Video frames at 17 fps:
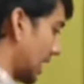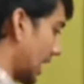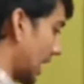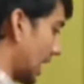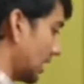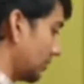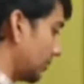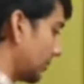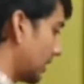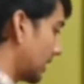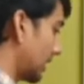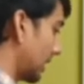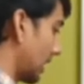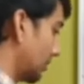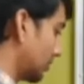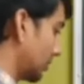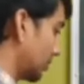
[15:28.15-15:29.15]
alpha
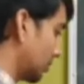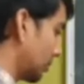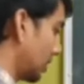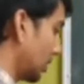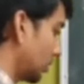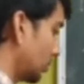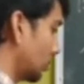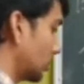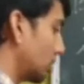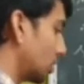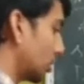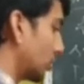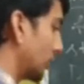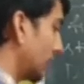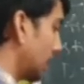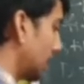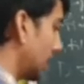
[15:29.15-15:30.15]
times mu to
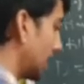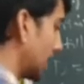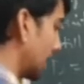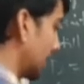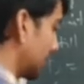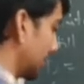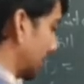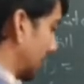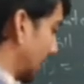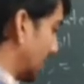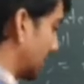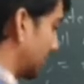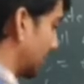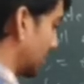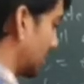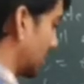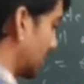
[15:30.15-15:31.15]
be a signed
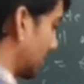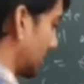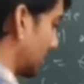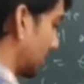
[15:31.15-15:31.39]
measure.